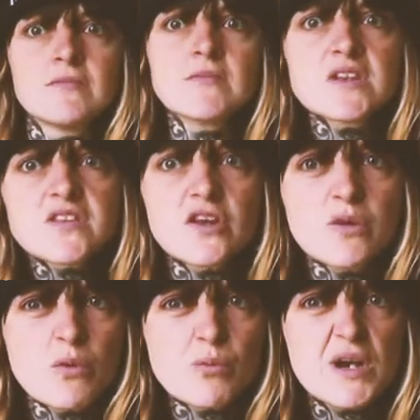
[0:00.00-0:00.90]
There's
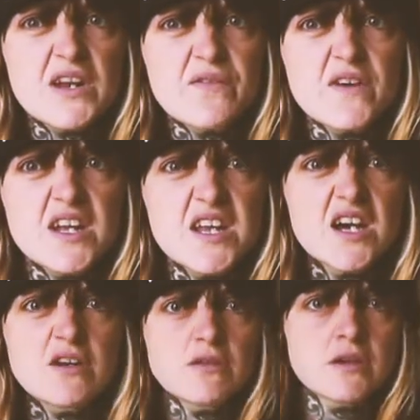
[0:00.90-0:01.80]
only one way to find
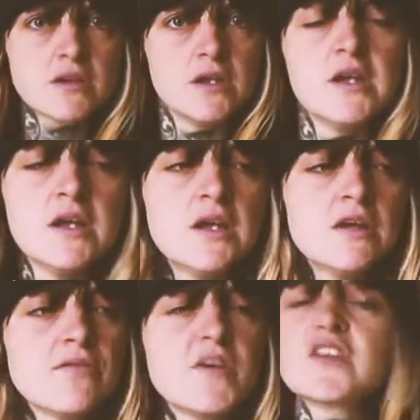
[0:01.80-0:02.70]
out.
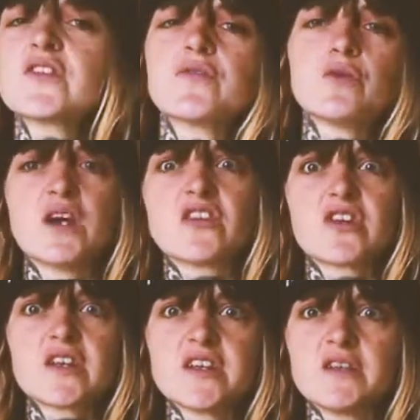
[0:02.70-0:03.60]
First of all,
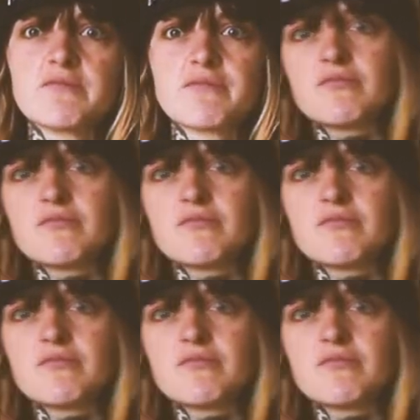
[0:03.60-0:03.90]
actually,